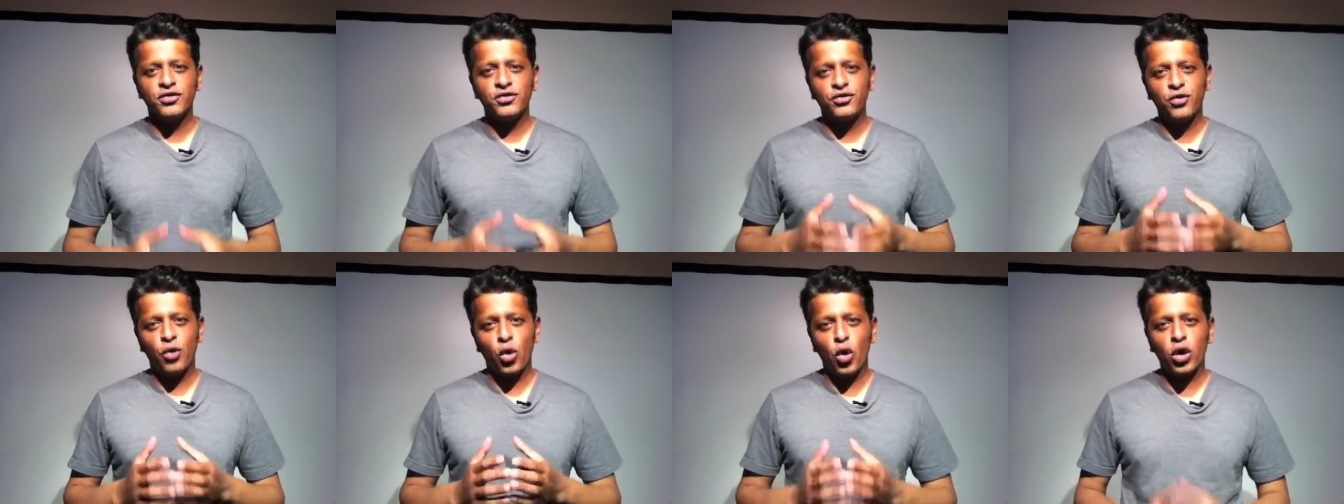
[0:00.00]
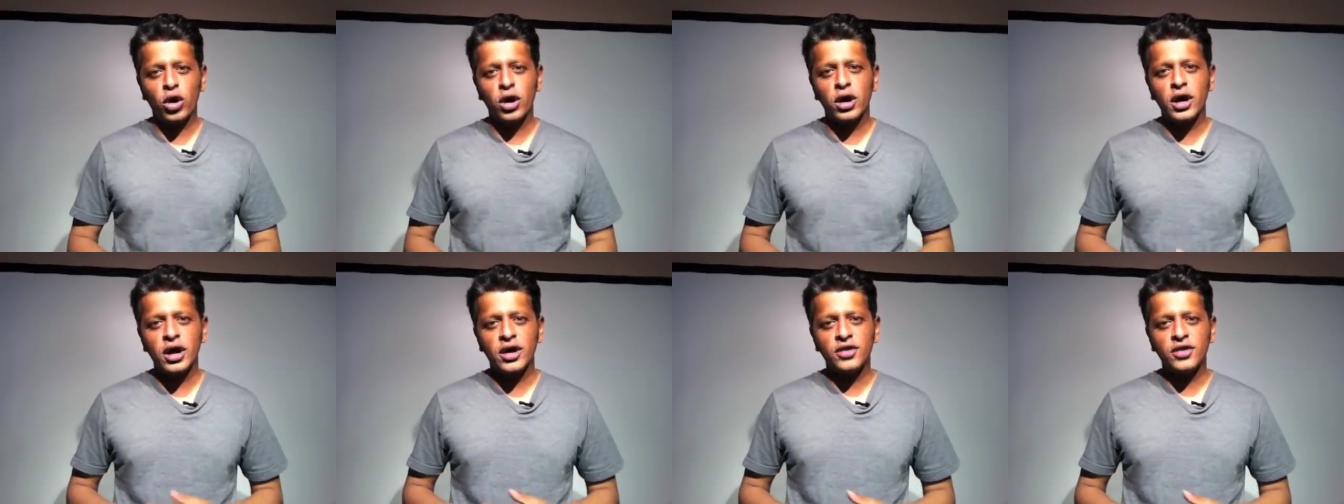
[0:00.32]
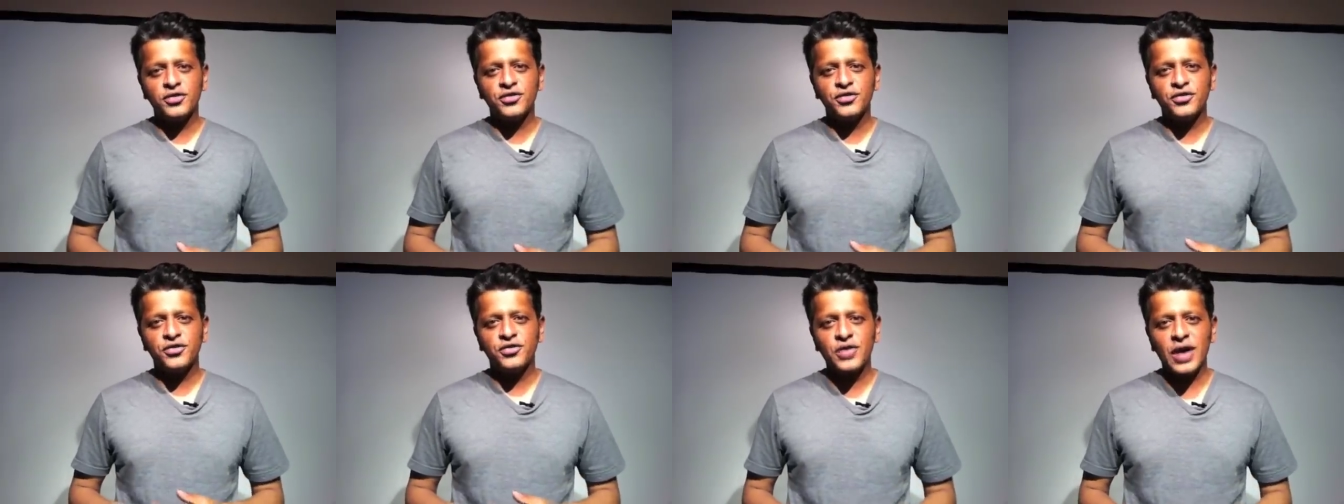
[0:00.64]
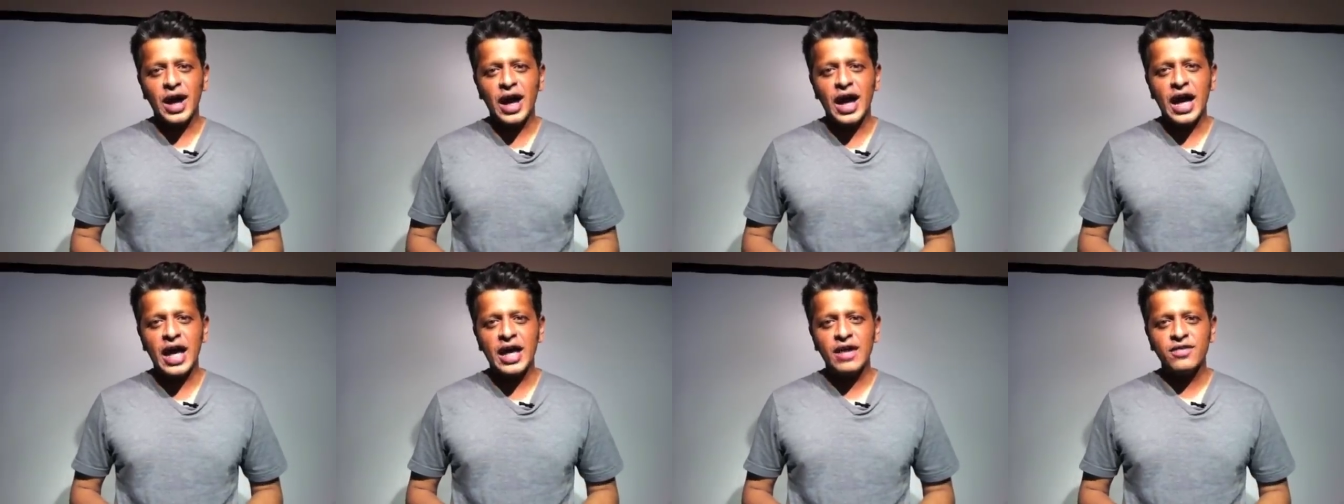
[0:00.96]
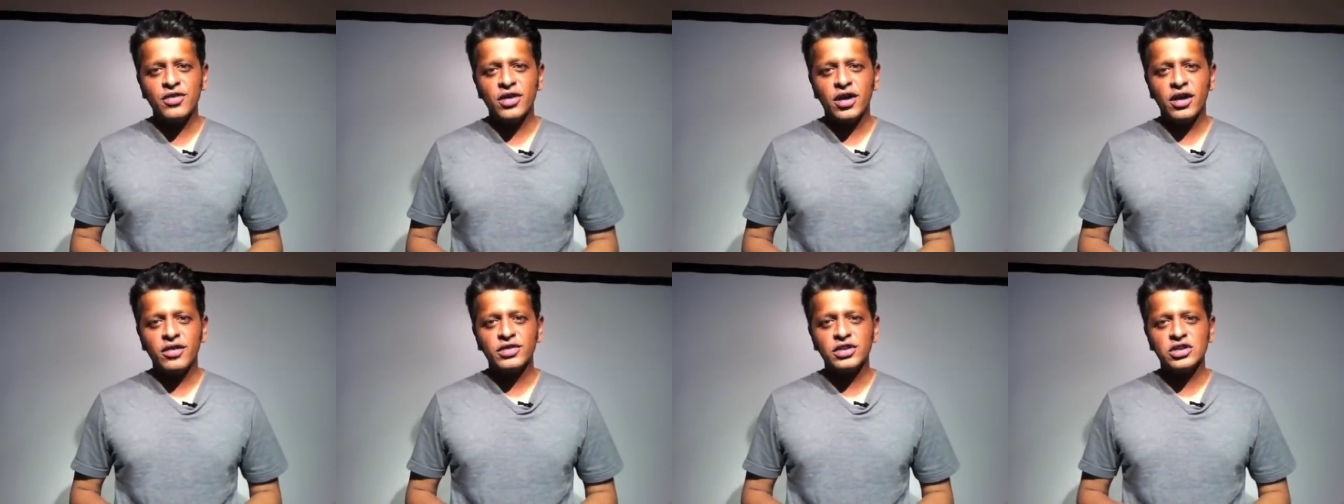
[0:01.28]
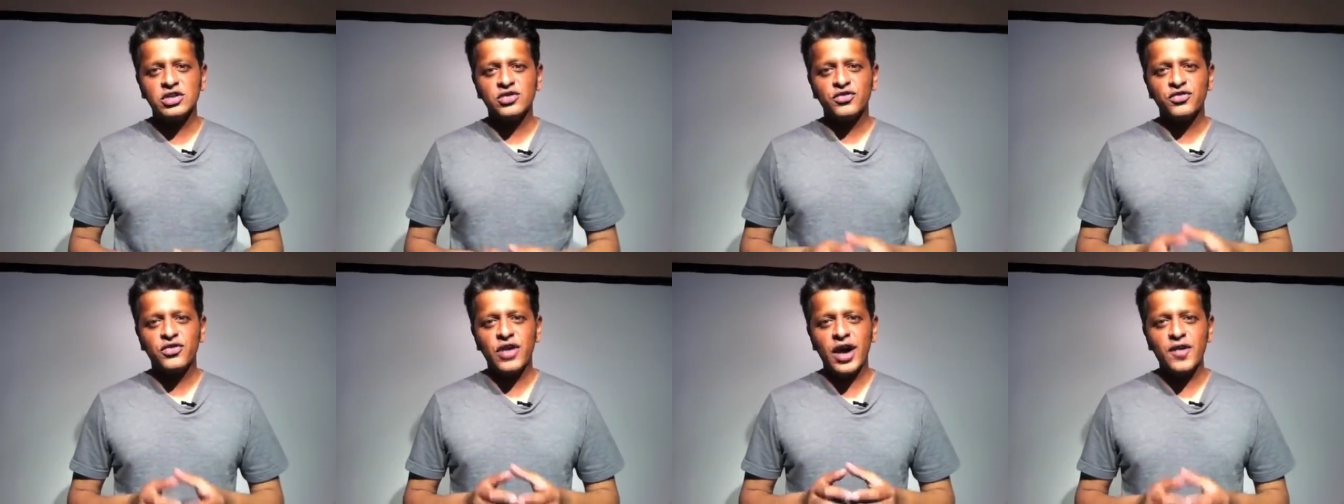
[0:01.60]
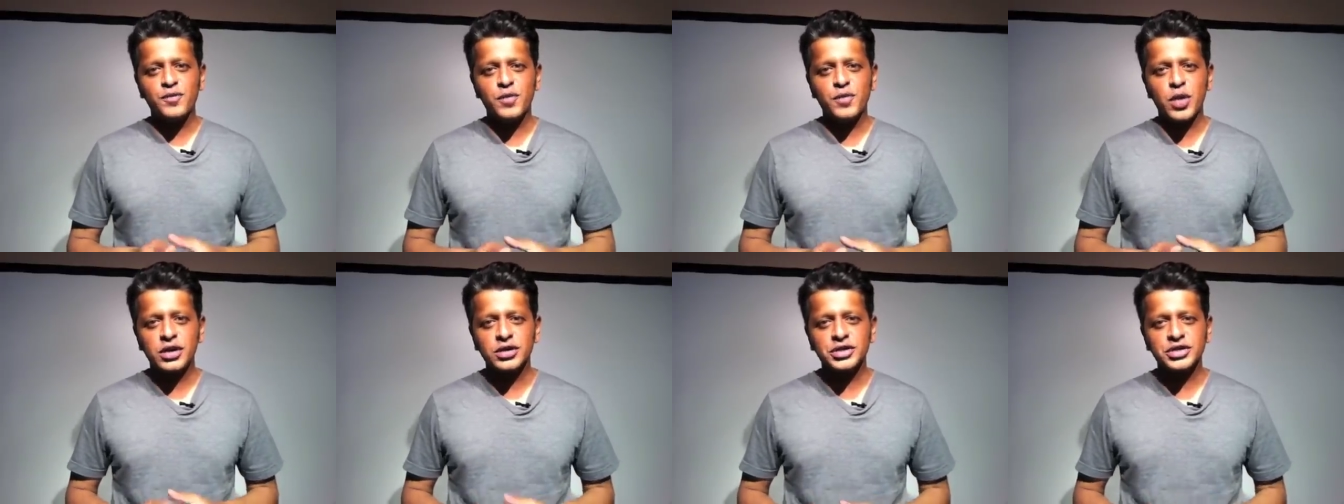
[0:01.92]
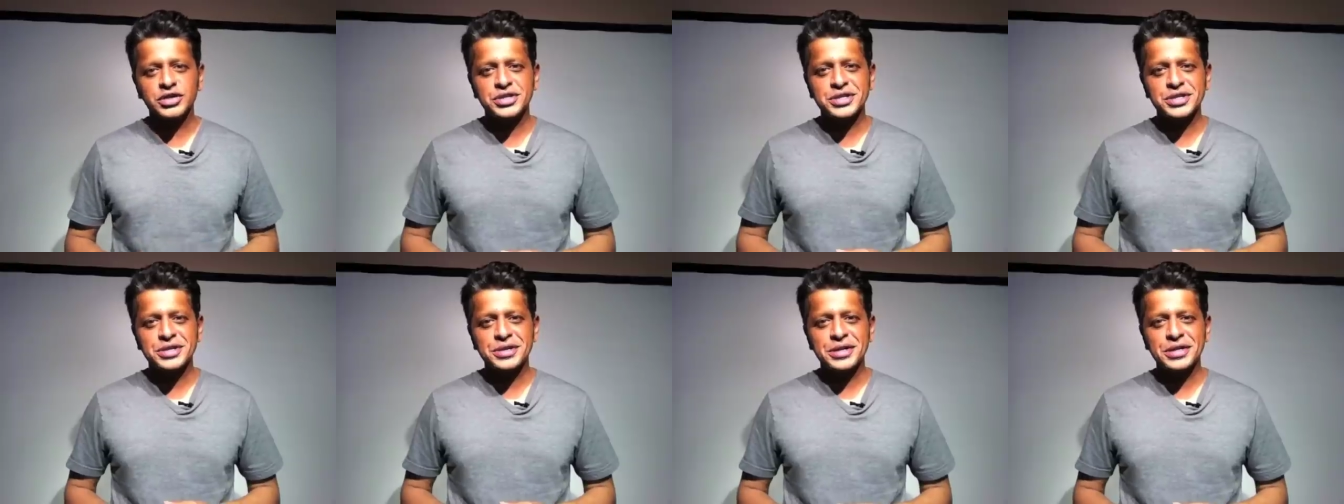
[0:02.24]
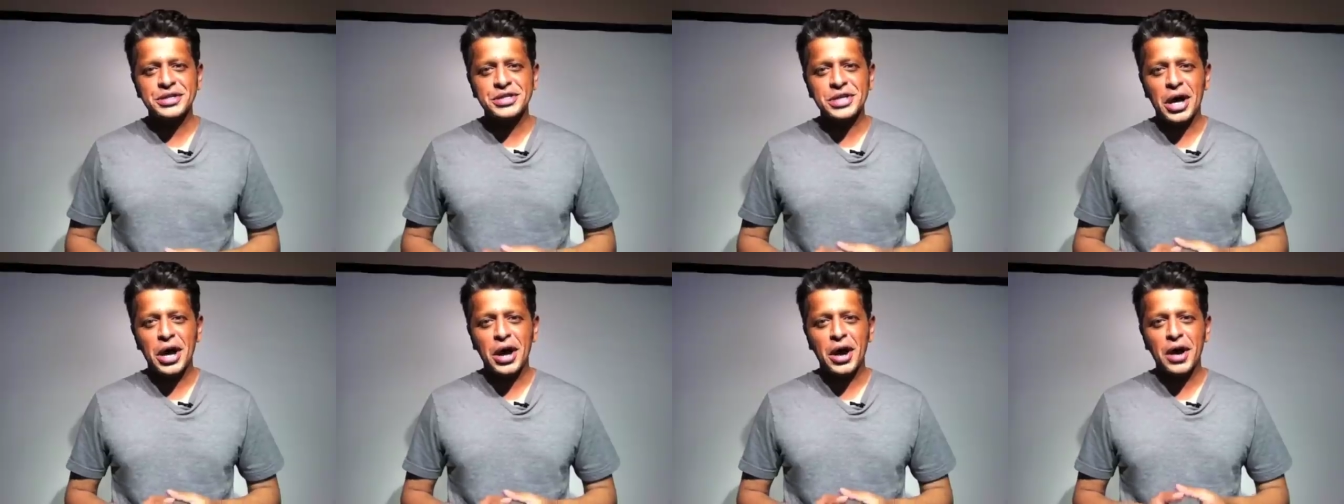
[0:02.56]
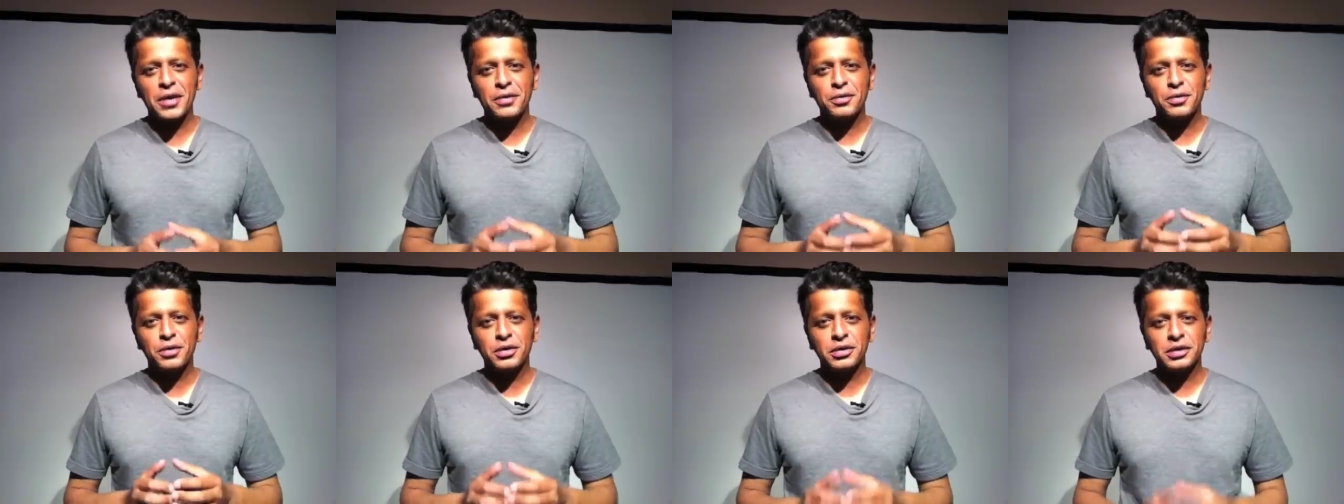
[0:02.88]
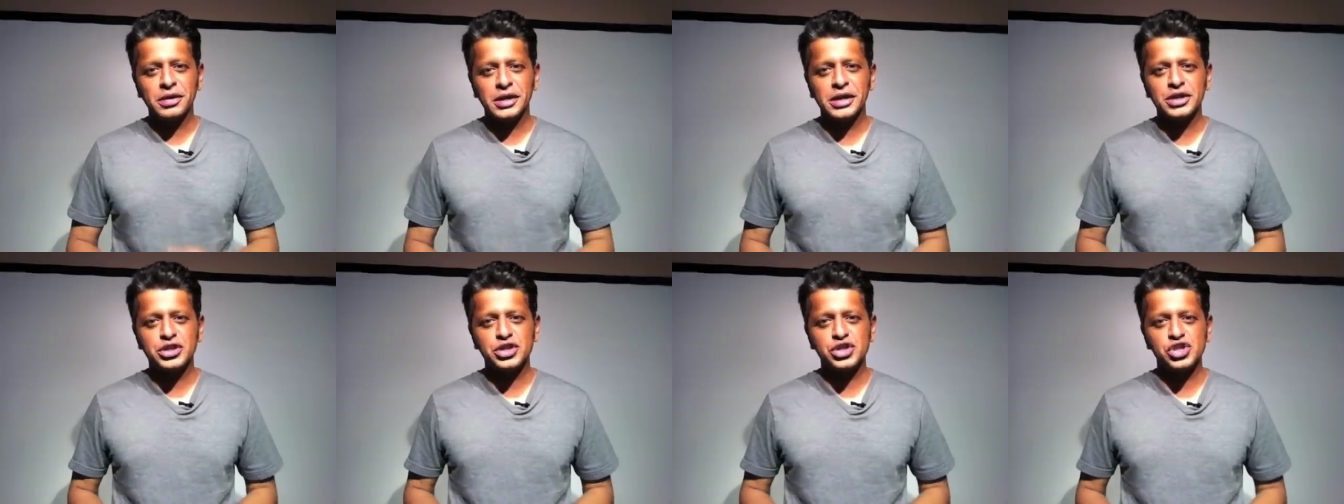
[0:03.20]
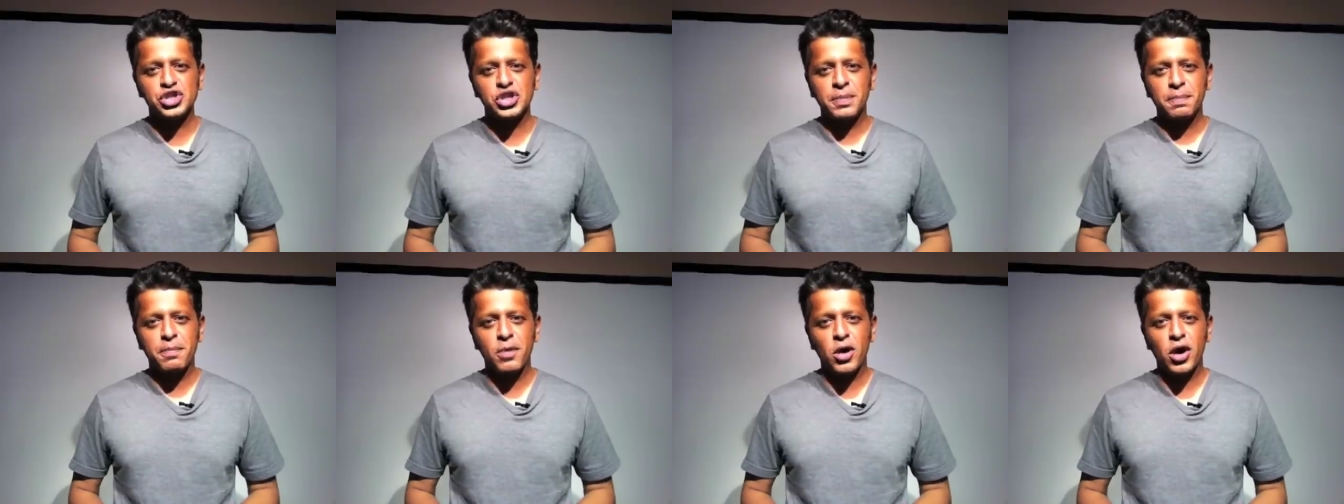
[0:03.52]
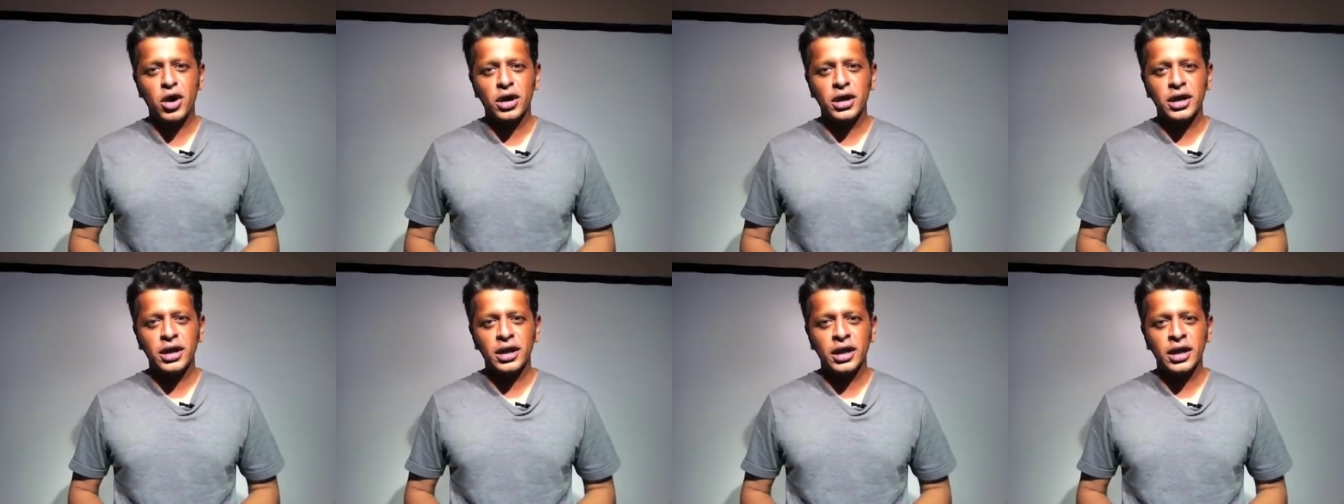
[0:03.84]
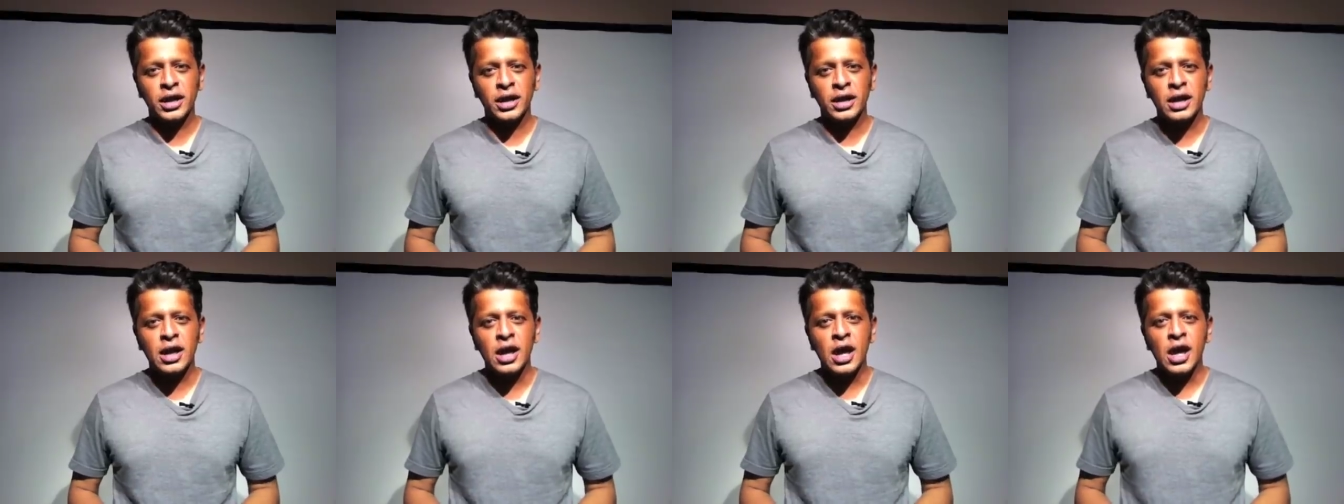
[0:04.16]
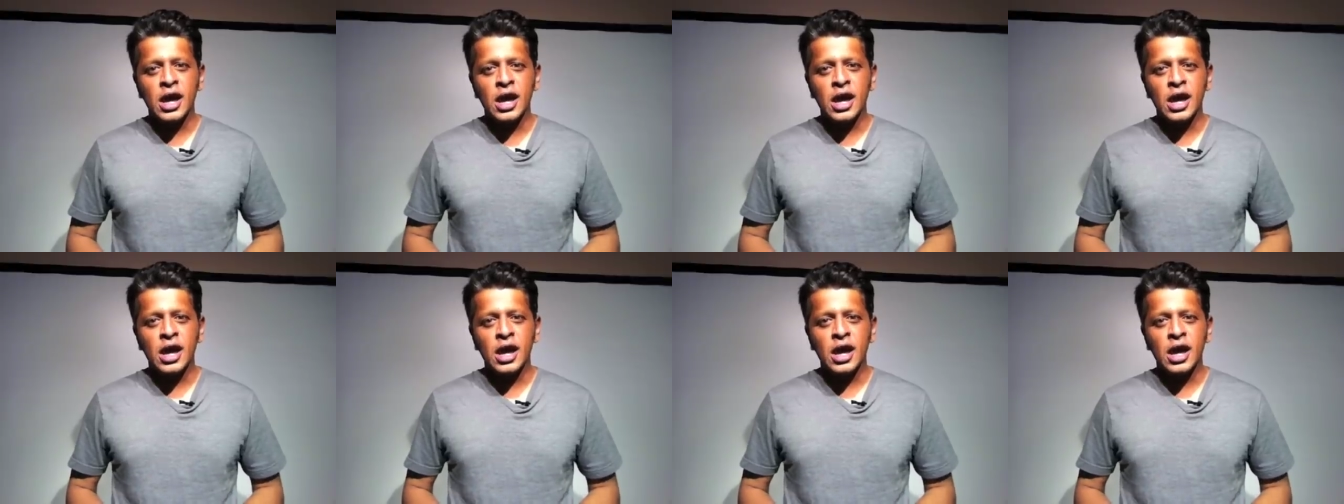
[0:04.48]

four of five of this five-part series on relationship marketing.